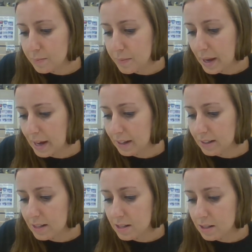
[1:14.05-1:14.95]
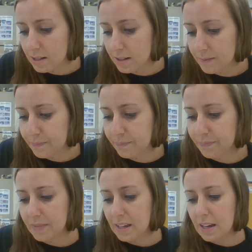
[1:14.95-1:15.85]
palette
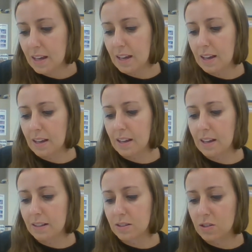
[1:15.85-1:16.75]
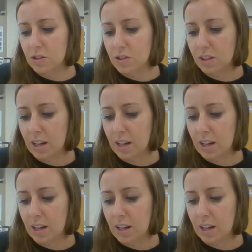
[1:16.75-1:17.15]
to